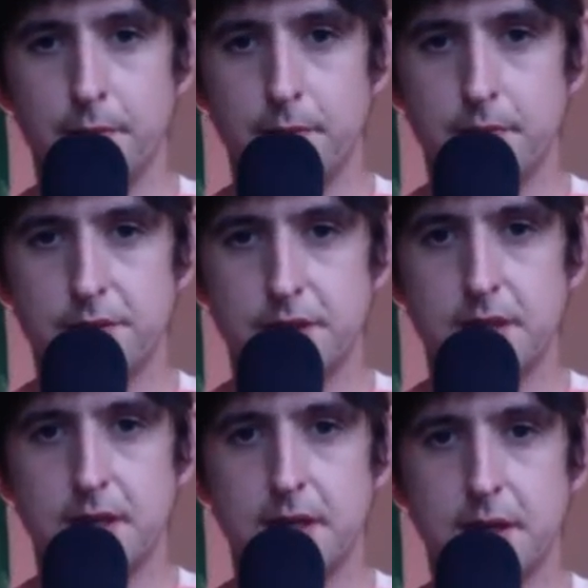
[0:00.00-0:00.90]
See
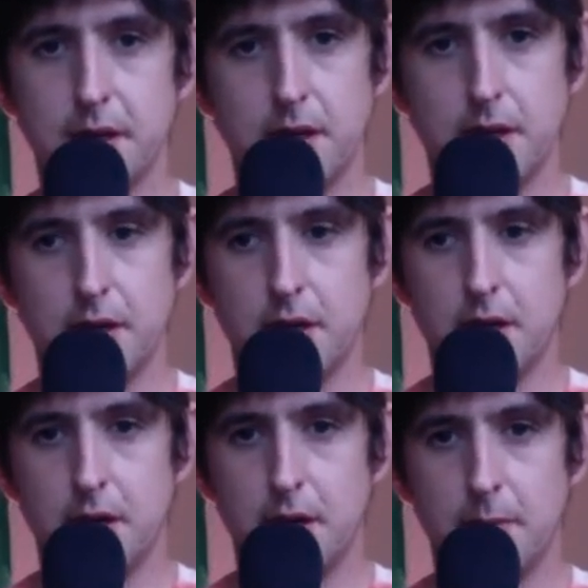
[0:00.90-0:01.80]
you later.
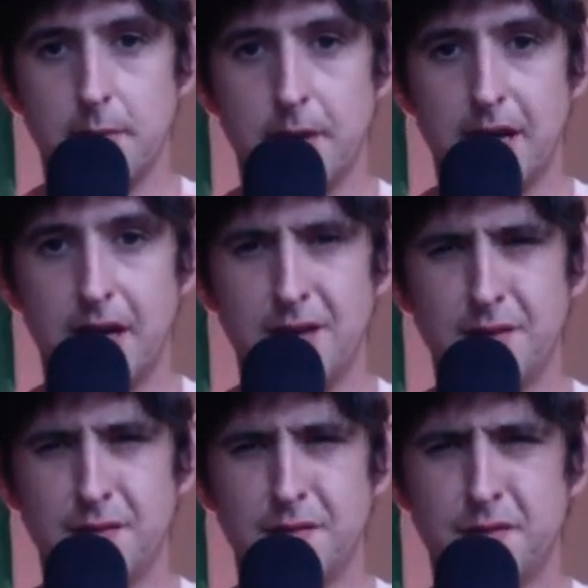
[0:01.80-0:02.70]

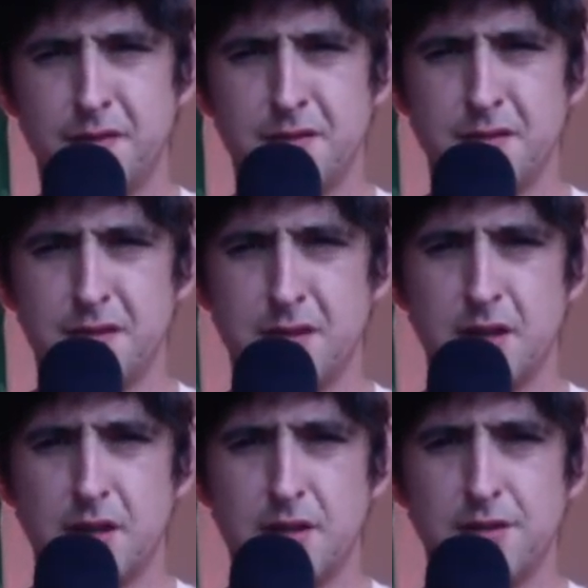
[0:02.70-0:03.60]
Have
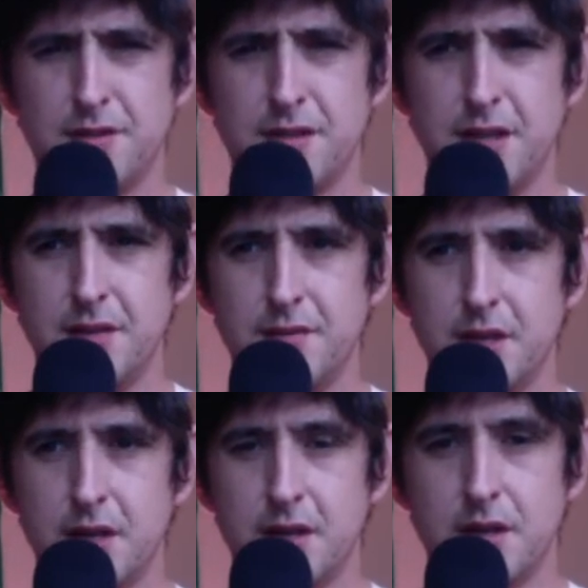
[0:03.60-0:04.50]
a good
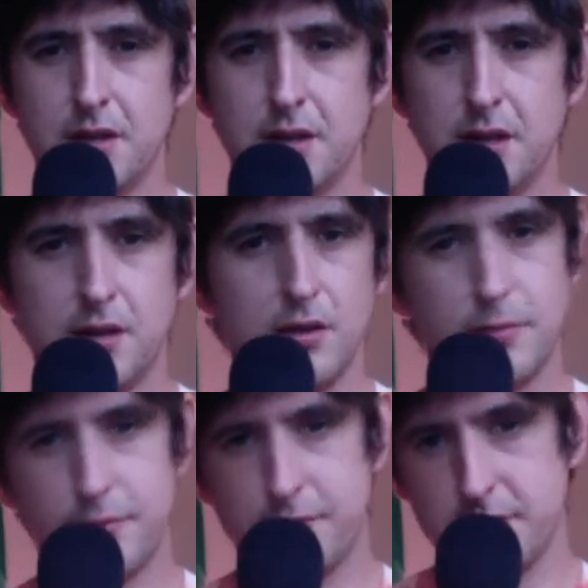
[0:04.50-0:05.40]
evening, and I
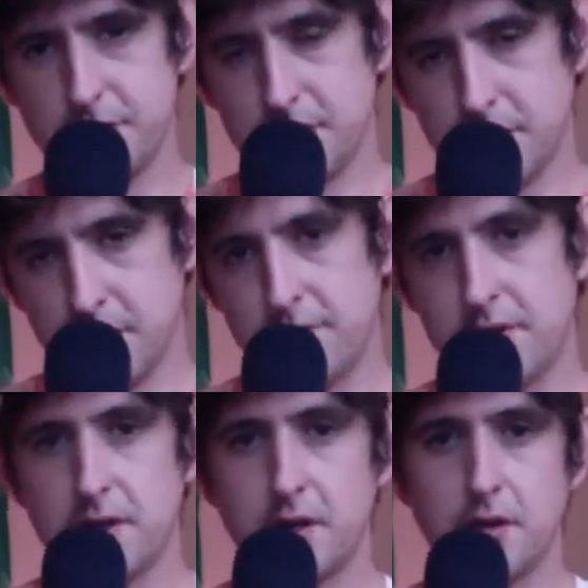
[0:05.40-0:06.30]
hope that
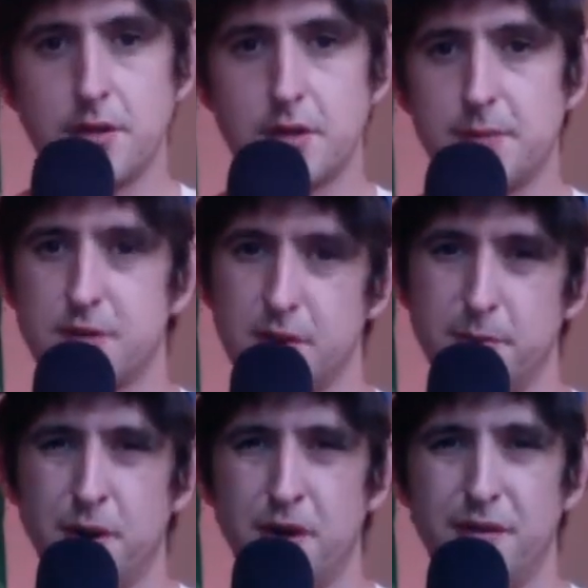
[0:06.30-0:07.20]
everything goes absolutely
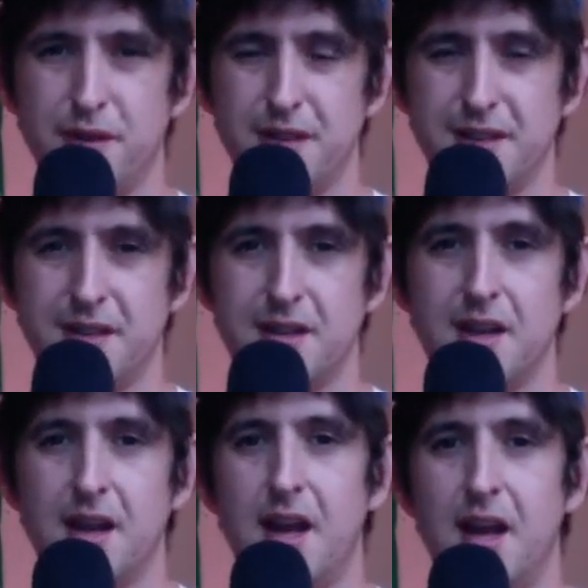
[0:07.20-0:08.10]
perfectly.
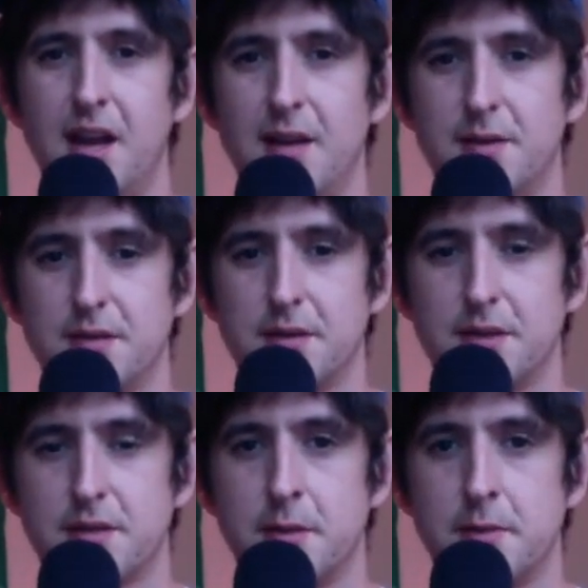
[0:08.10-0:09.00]
So
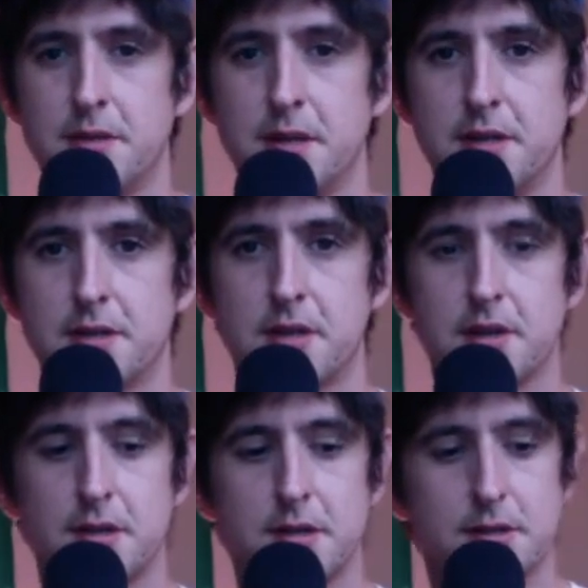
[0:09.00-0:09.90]
that's commentator's
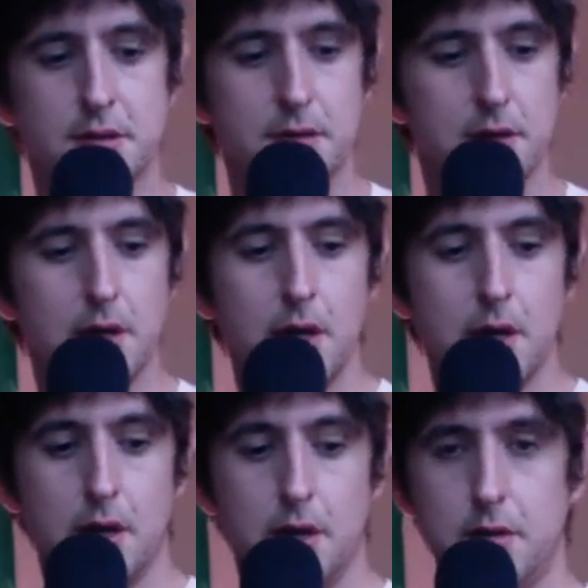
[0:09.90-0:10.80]
curse. So
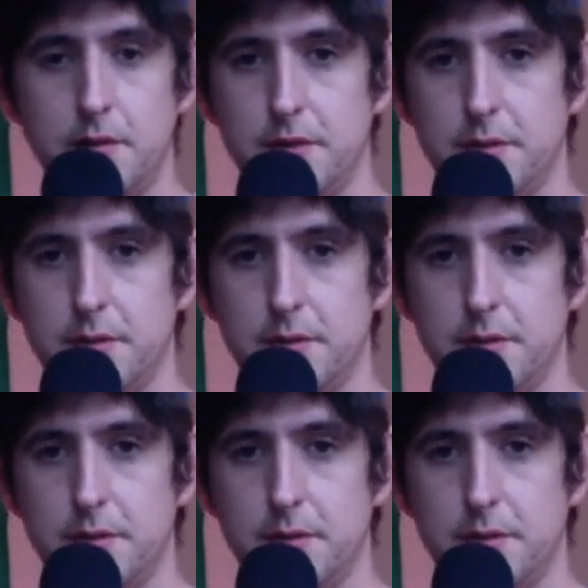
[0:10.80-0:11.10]
I love you.